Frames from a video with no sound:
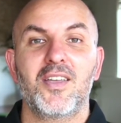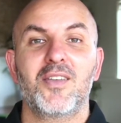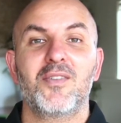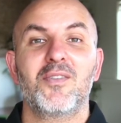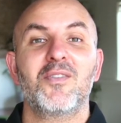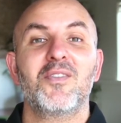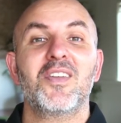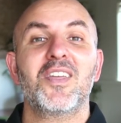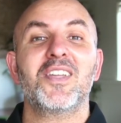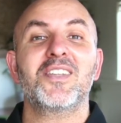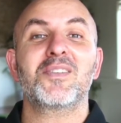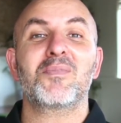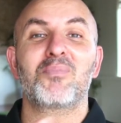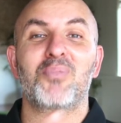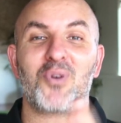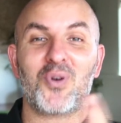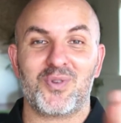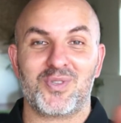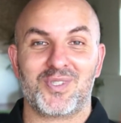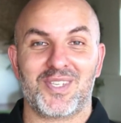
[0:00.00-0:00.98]
It's a
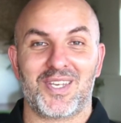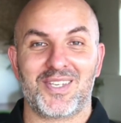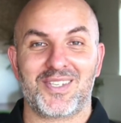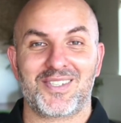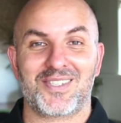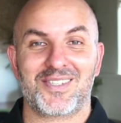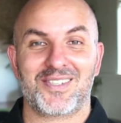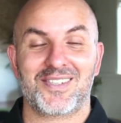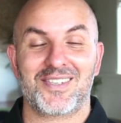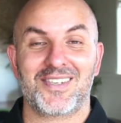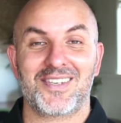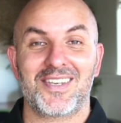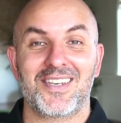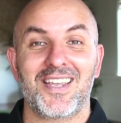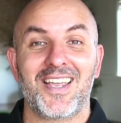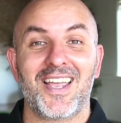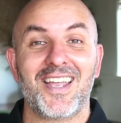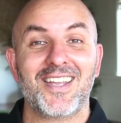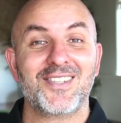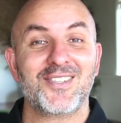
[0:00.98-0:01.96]
process.
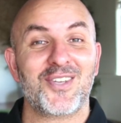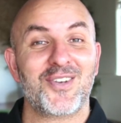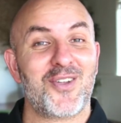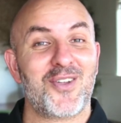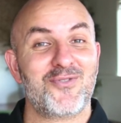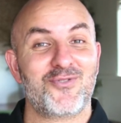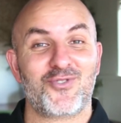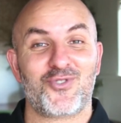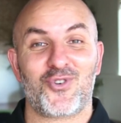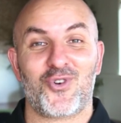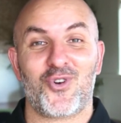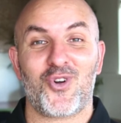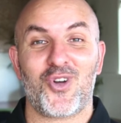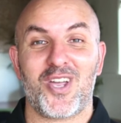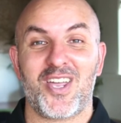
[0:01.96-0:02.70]
And so don't try